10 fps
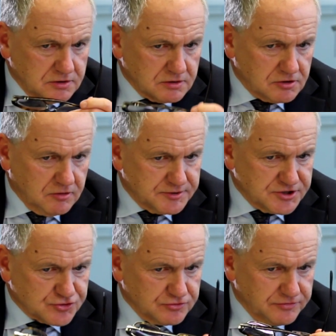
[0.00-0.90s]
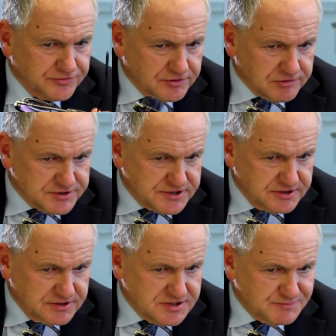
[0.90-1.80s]
competition
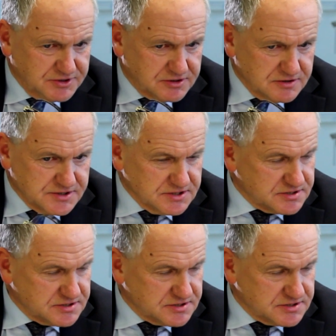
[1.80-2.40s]
authorities, because it's